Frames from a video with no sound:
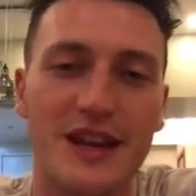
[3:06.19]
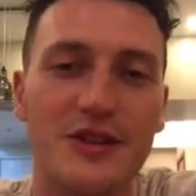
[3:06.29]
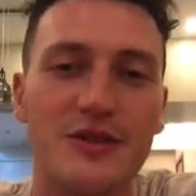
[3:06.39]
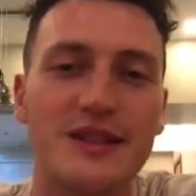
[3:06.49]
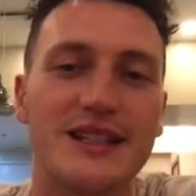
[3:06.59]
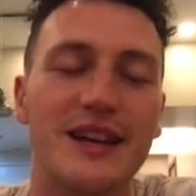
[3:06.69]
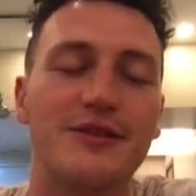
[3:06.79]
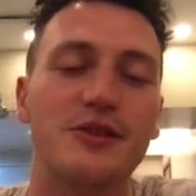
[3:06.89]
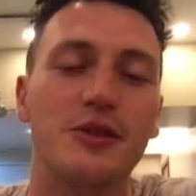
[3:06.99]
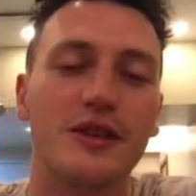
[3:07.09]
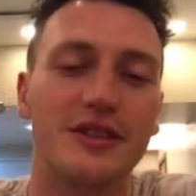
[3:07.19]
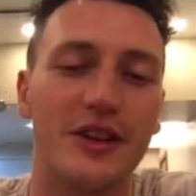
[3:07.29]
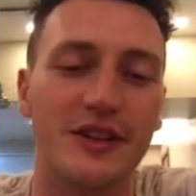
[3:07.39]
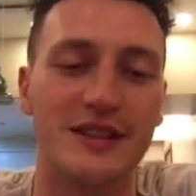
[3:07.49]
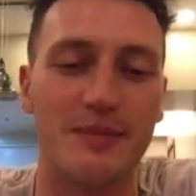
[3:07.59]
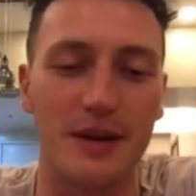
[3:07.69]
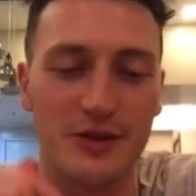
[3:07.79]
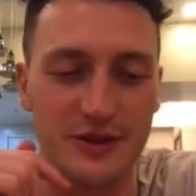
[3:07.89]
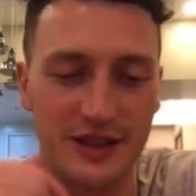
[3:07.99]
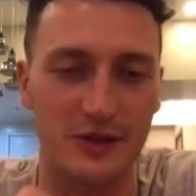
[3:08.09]
and you can save $200 by
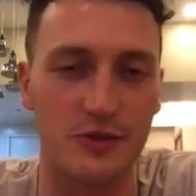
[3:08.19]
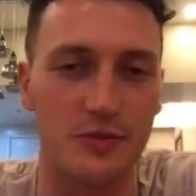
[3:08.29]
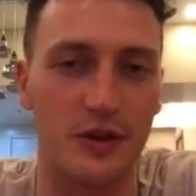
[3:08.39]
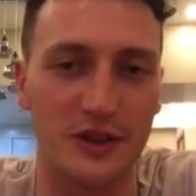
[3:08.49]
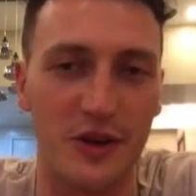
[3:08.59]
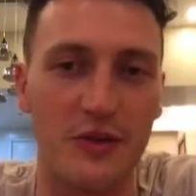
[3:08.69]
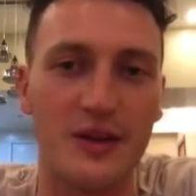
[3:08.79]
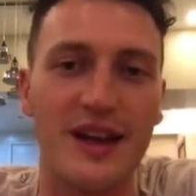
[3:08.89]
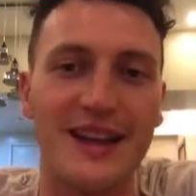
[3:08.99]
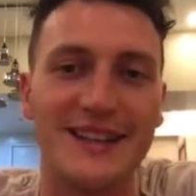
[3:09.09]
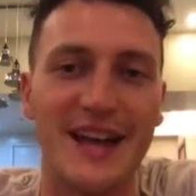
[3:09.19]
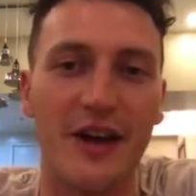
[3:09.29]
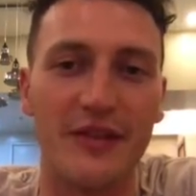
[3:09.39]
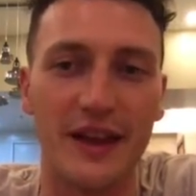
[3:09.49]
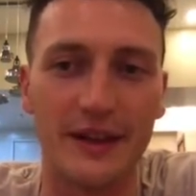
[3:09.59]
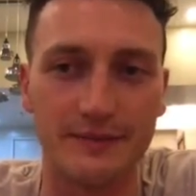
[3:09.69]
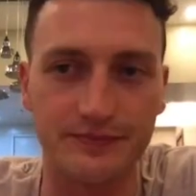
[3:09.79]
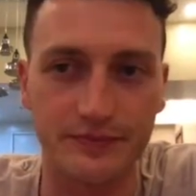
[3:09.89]
using the coupon code down there.